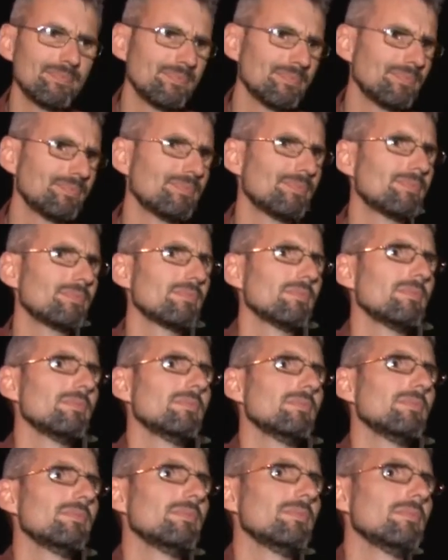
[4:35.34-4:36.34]

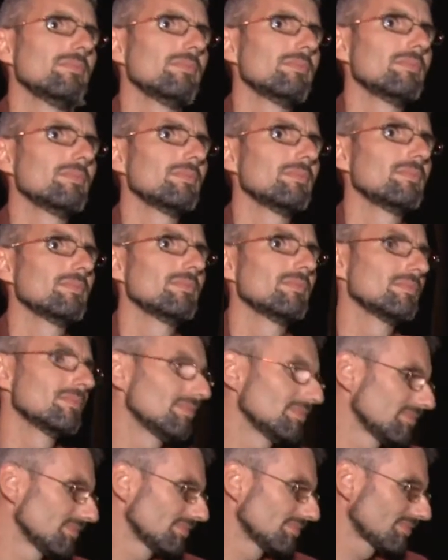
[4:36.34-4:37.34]

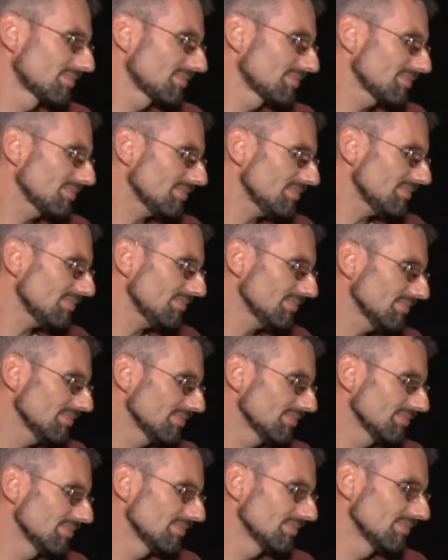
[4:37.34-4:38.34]

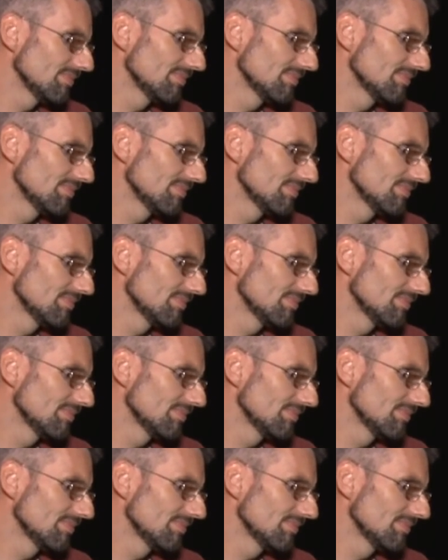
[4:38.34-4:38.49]
[no speech]